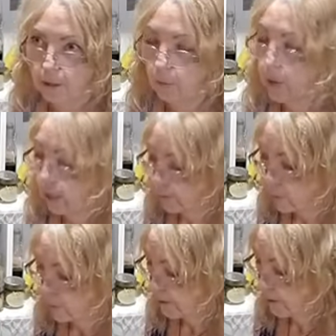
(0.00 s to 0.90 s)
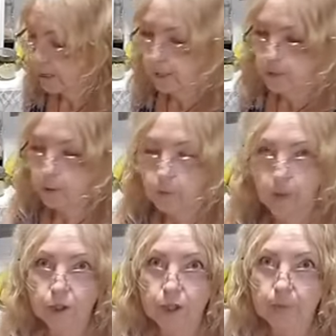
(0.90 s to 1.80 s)
well, of course, you guys were
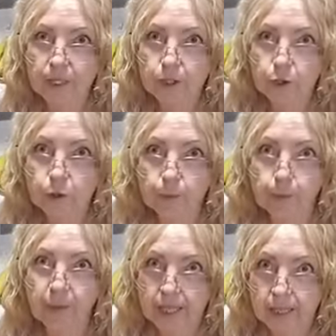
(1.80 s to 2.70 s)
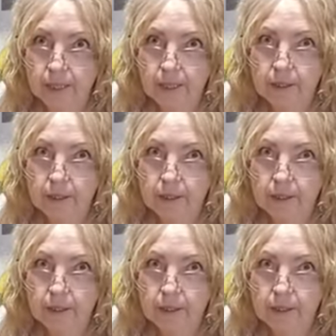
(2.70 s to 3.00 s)
watching me do beet